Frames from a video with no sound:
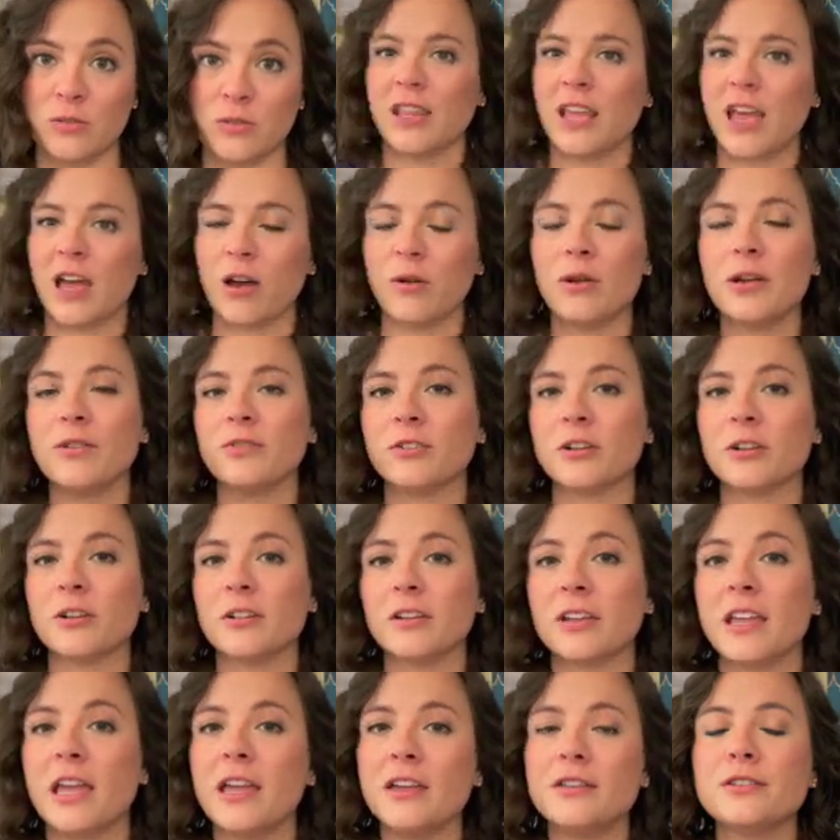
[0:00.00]
However,
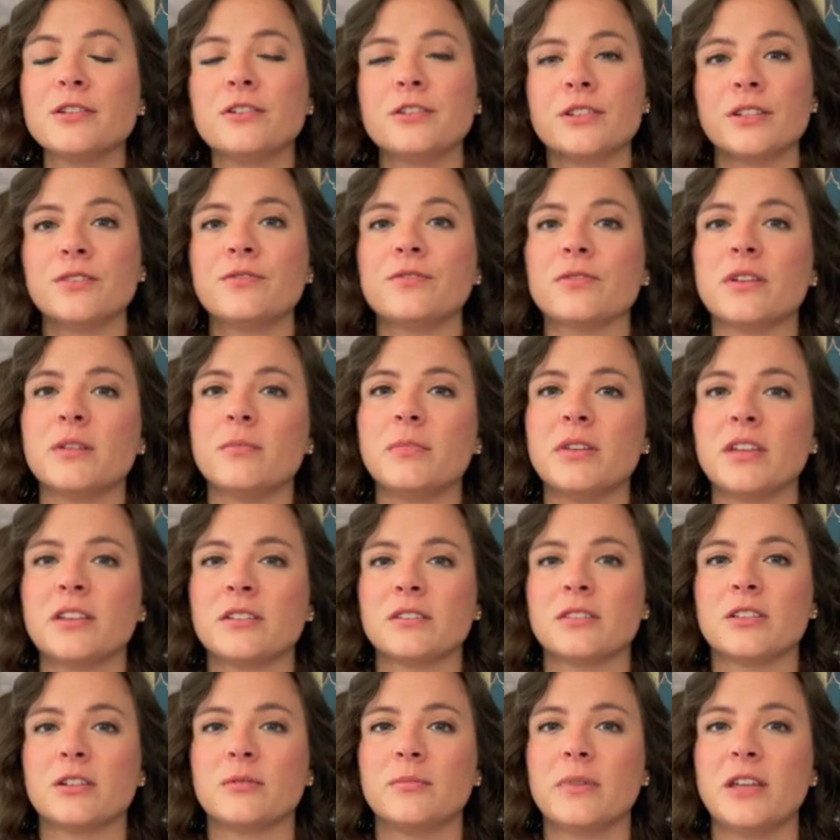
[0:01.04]
CAKES are different because
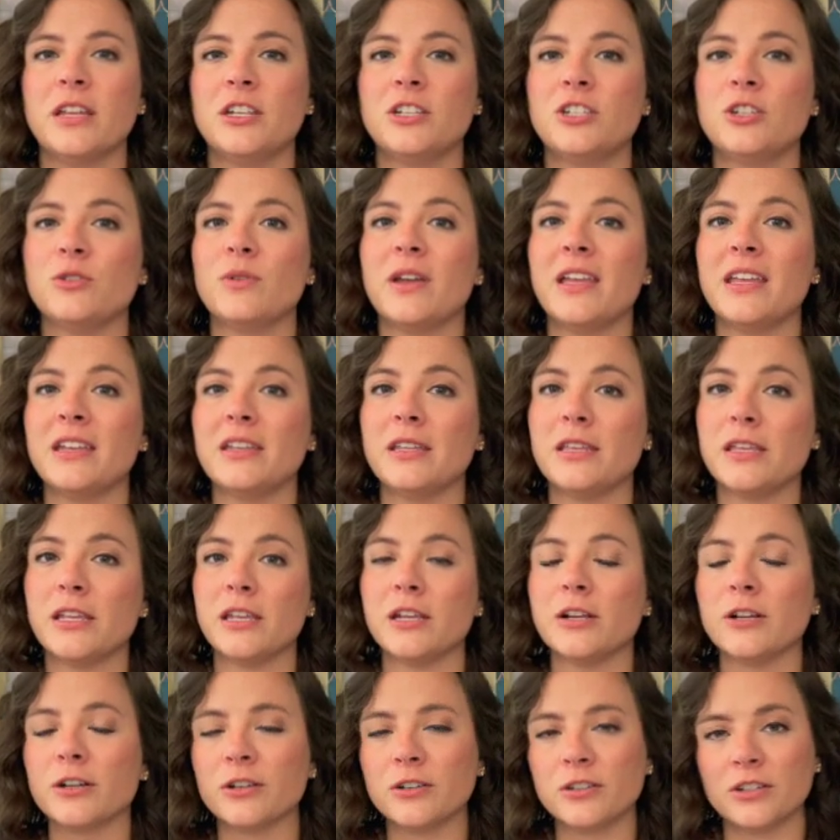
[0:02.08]
they're made to
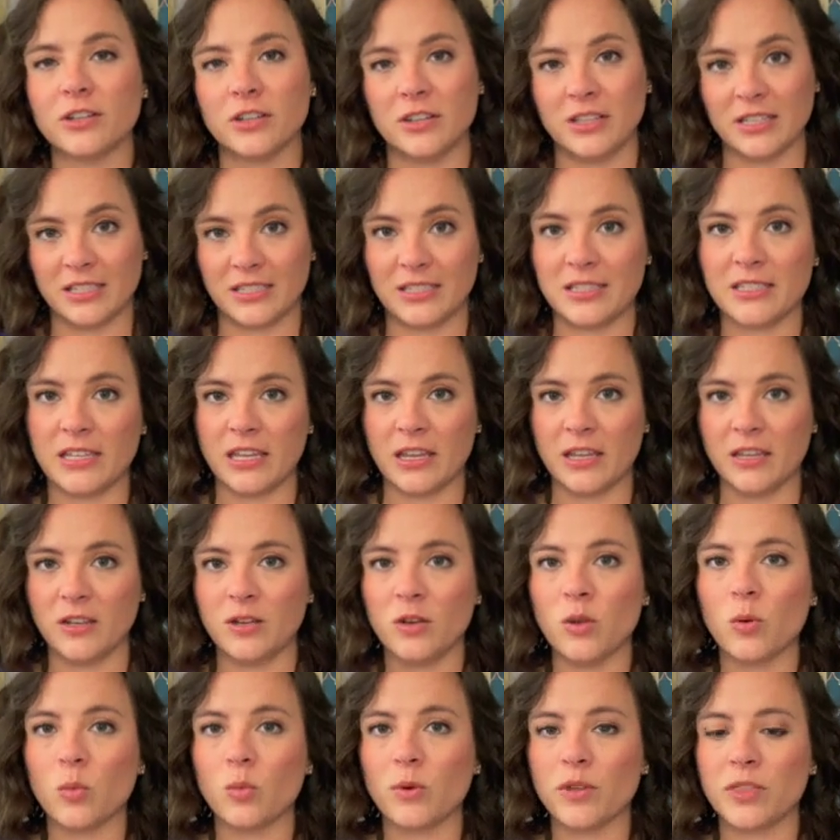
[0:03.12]
adhere to the skin
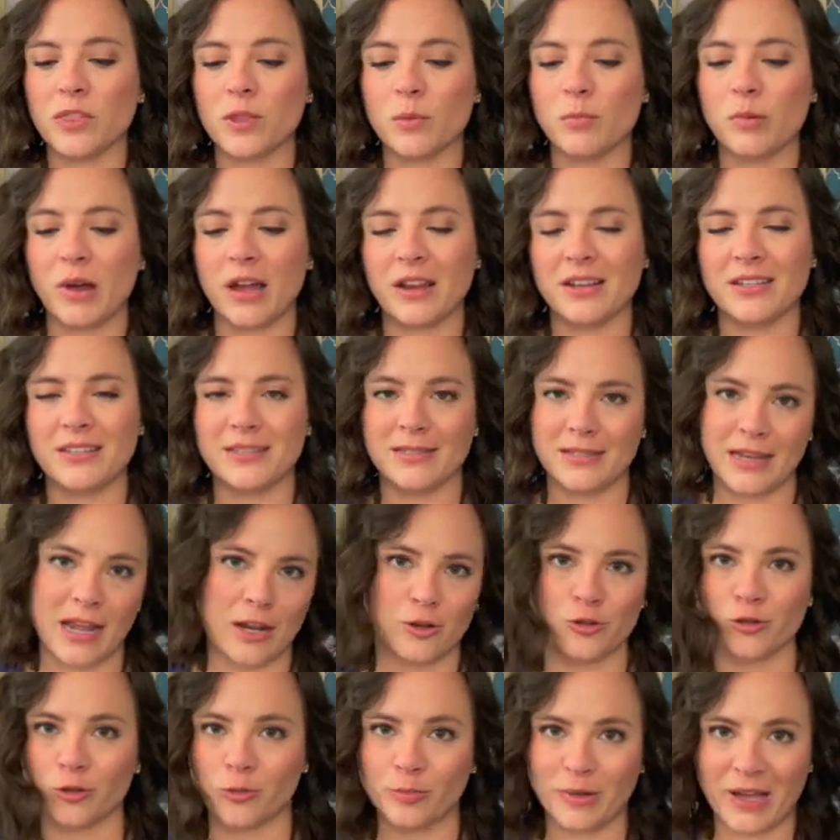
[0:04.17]
with the body's
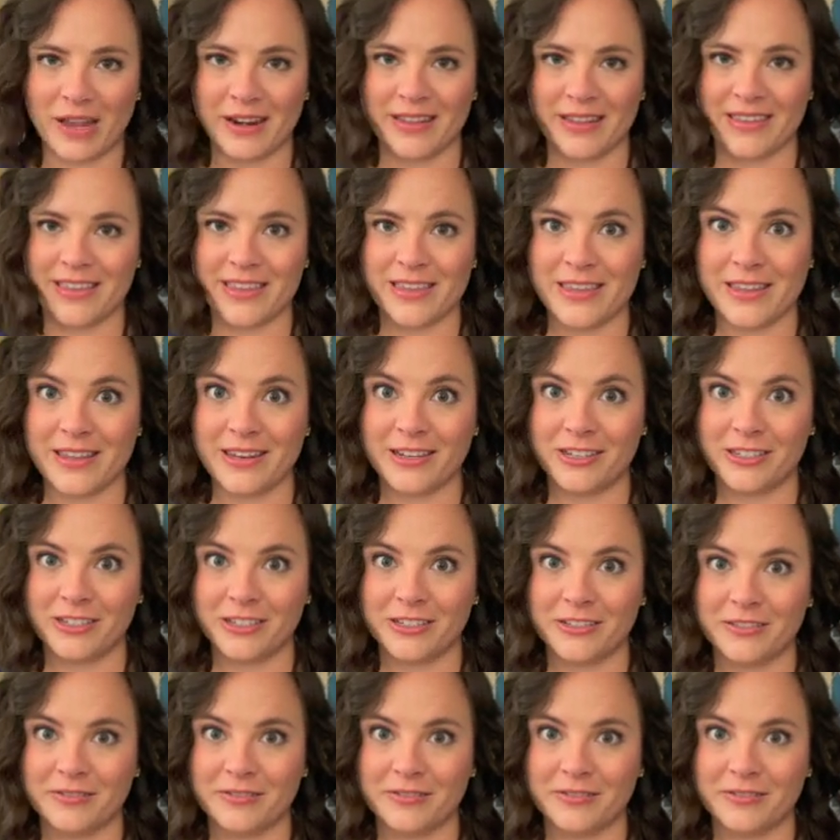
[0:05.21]
natural body heat.